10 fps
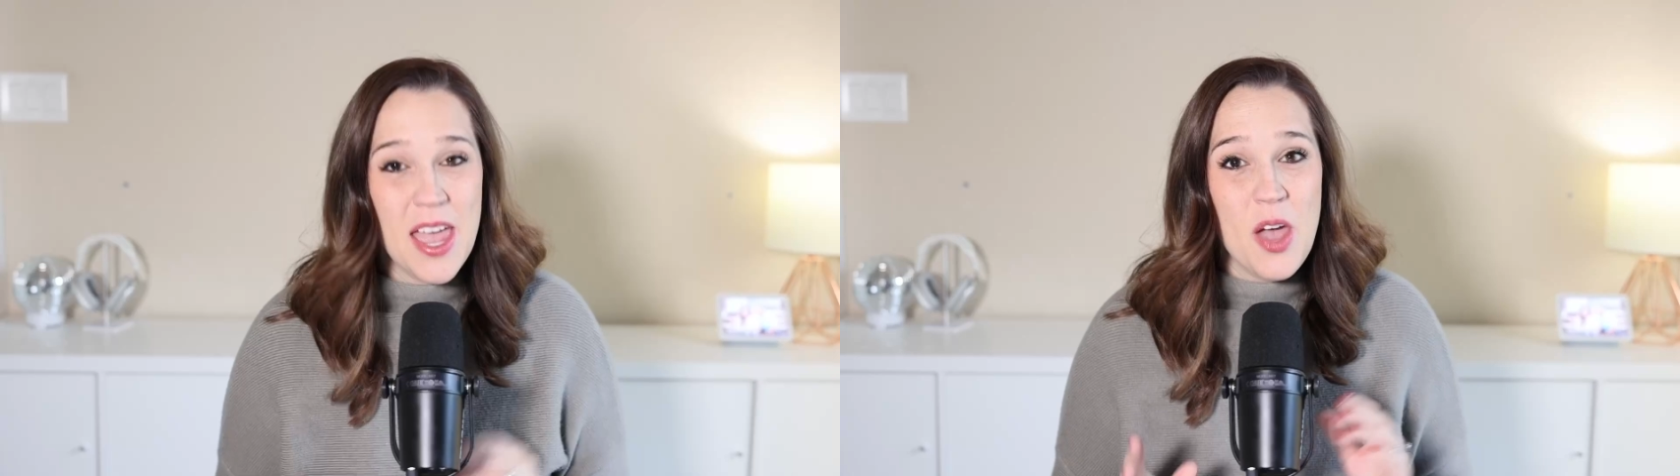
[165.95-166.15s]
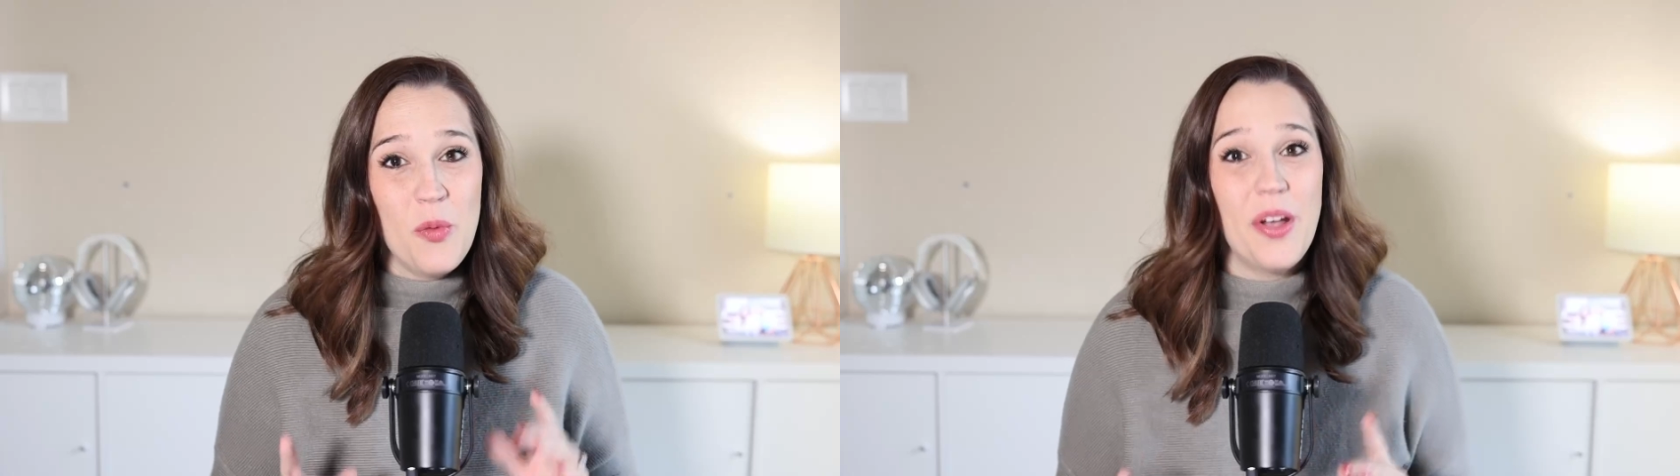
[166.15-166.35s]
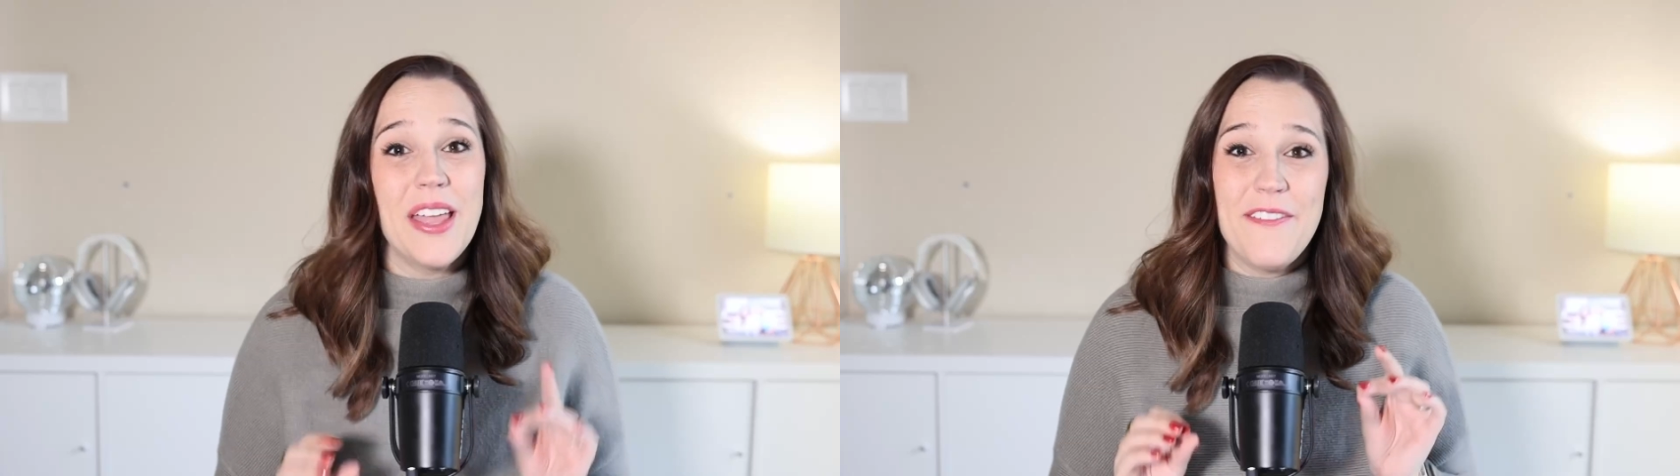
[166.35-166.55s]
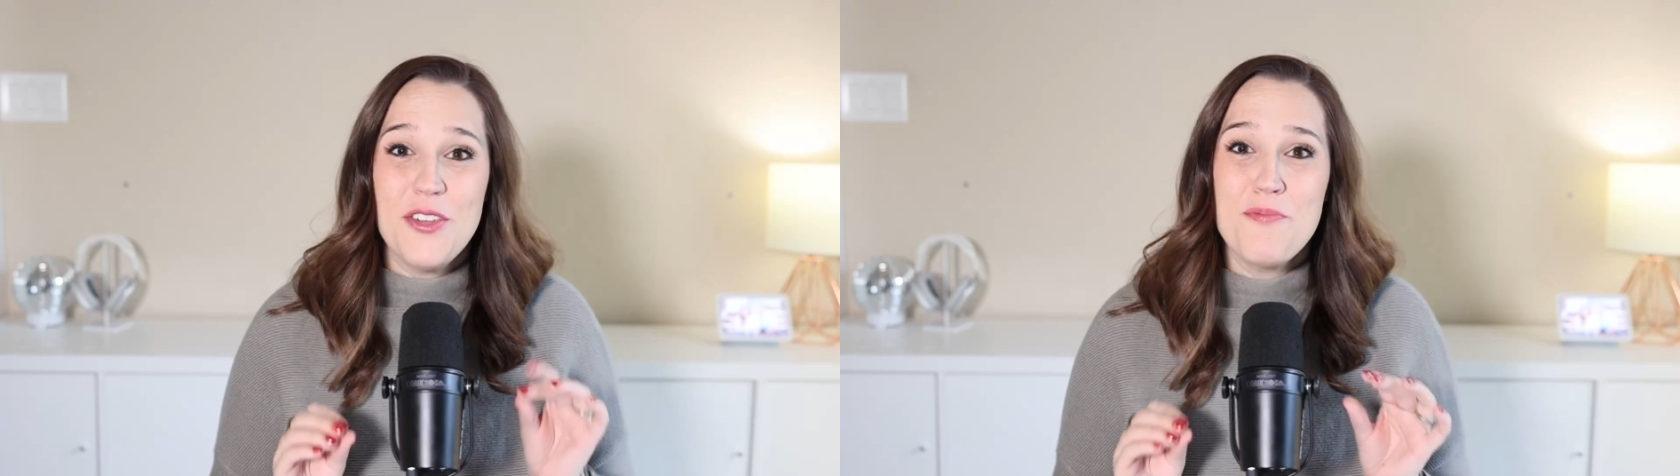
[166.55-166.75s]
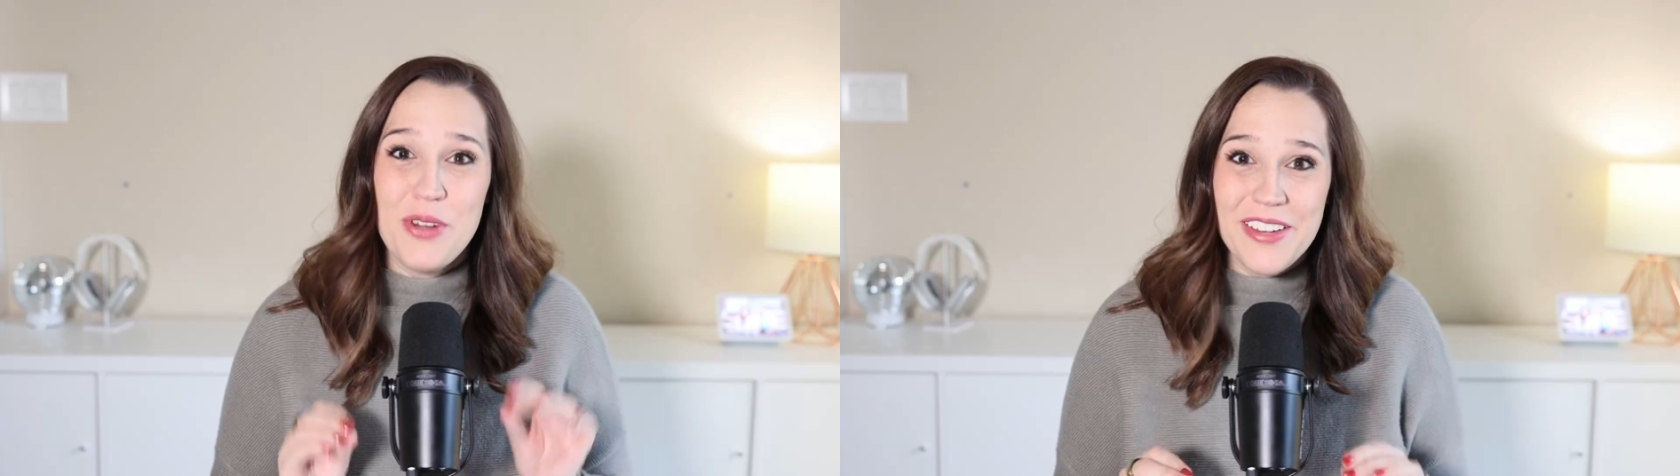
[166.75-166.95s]
Well, if you
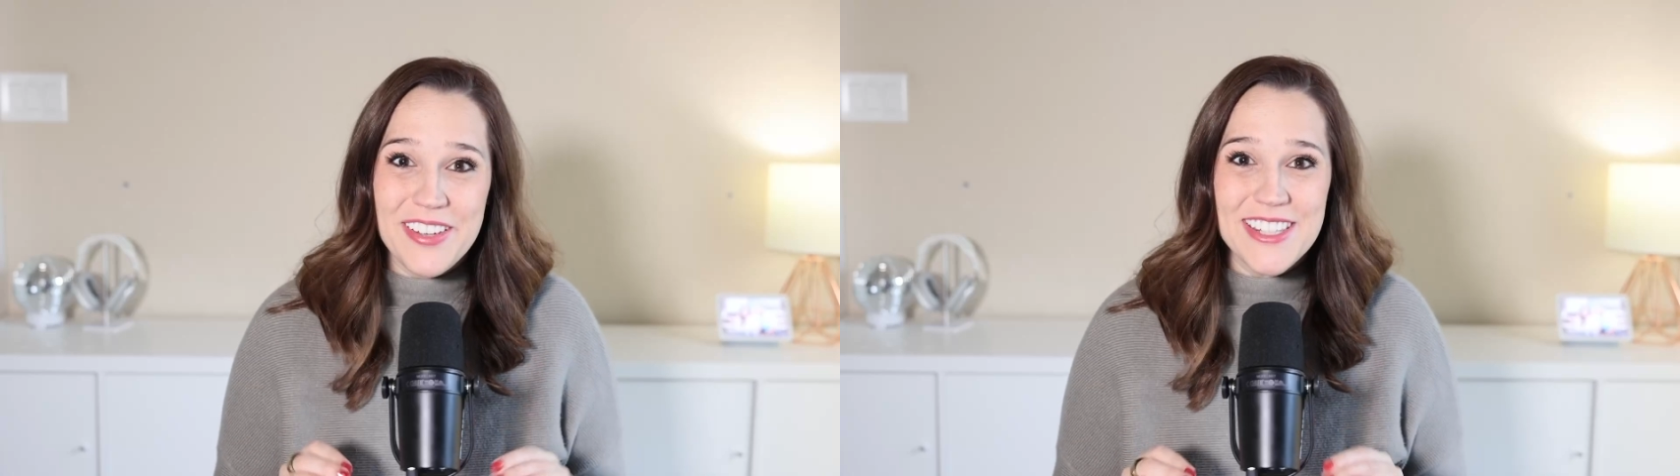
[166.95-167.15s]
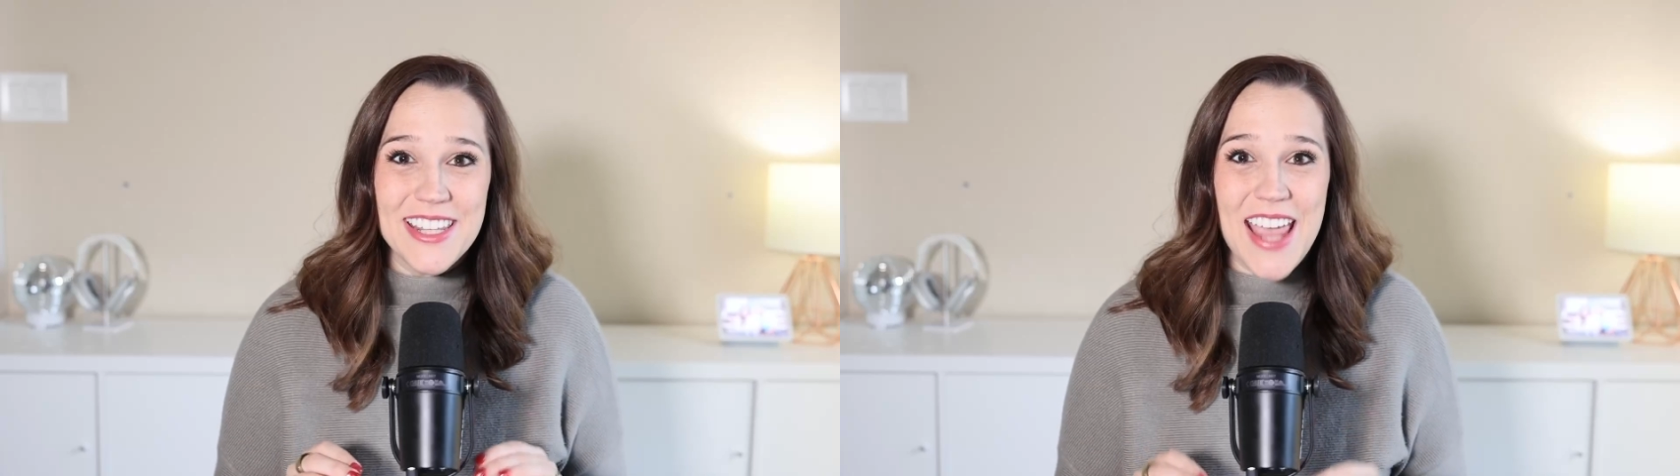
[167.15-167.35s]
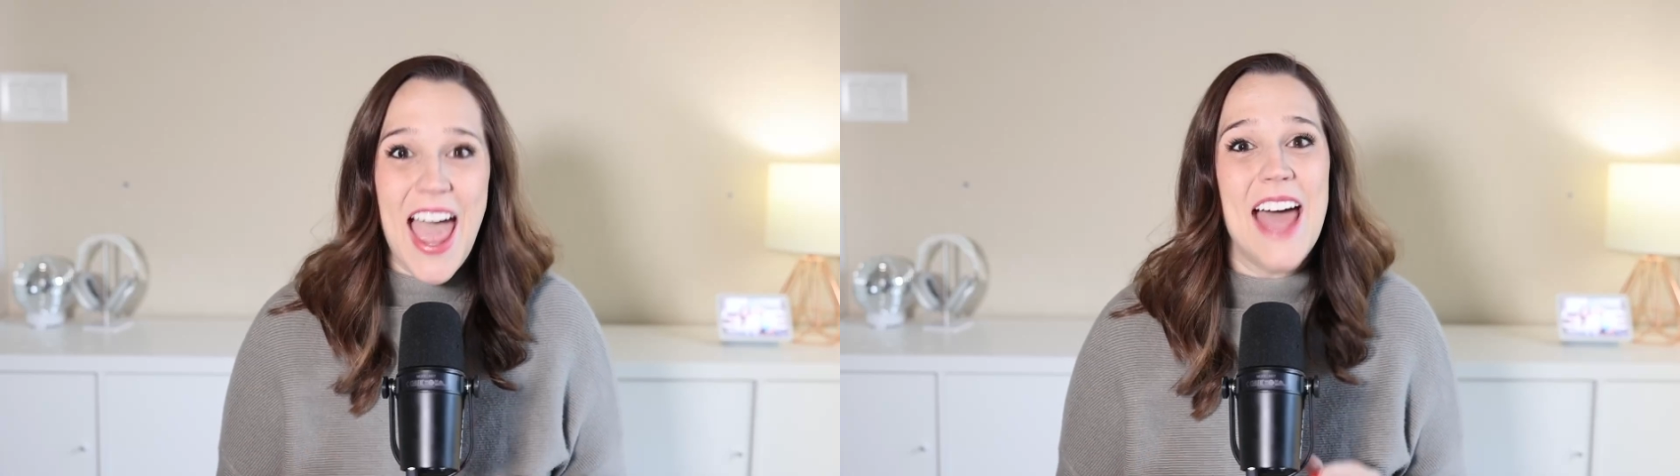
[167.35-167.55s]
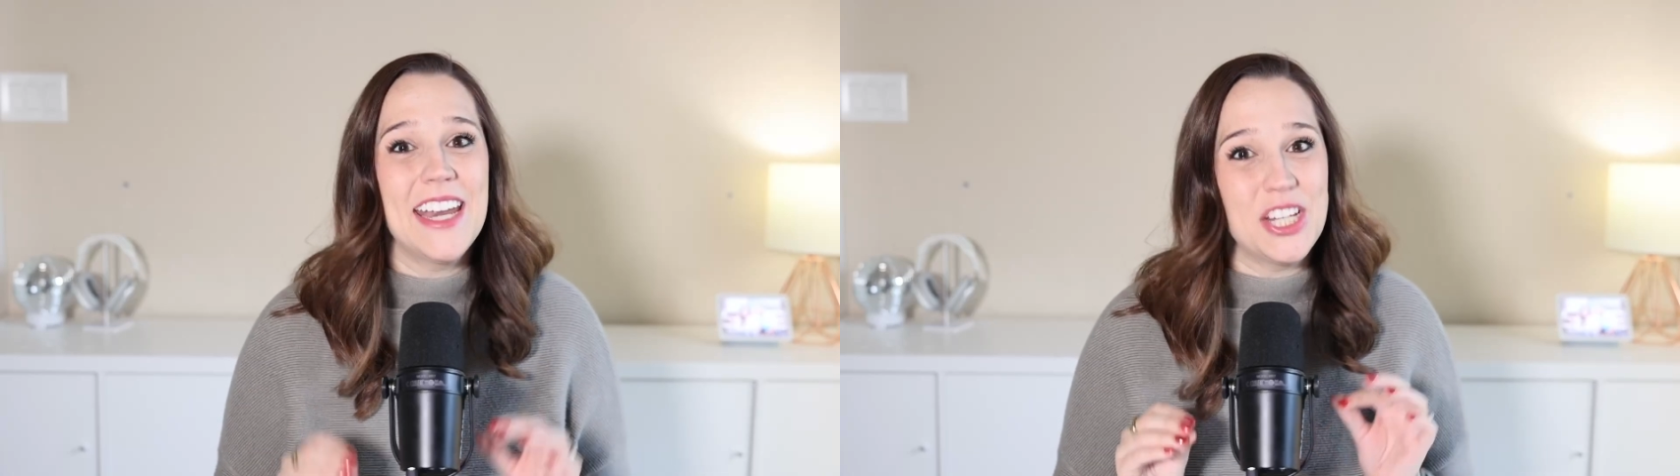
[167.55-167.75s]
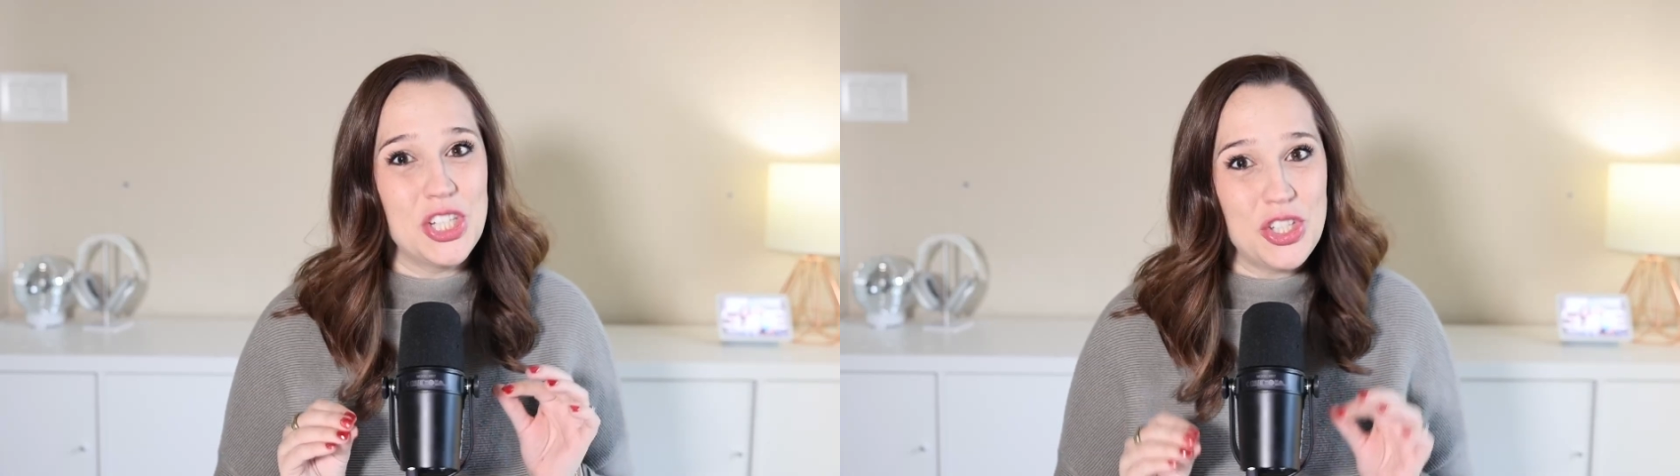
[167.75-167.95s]
previously had a
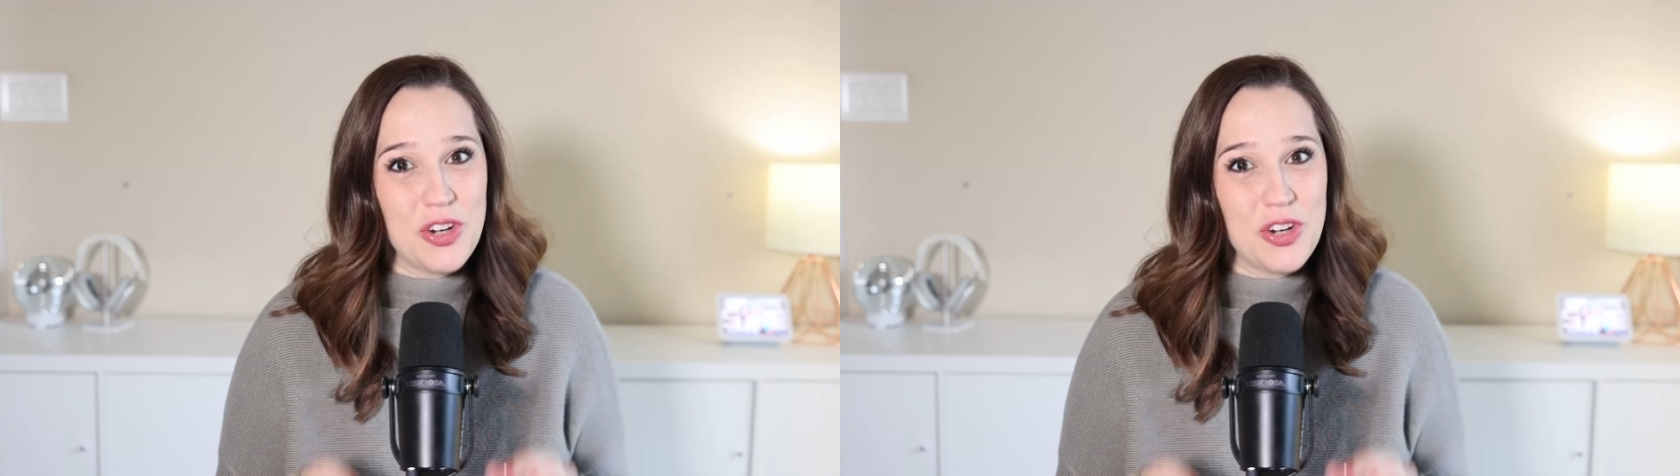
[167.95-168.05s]
Stripe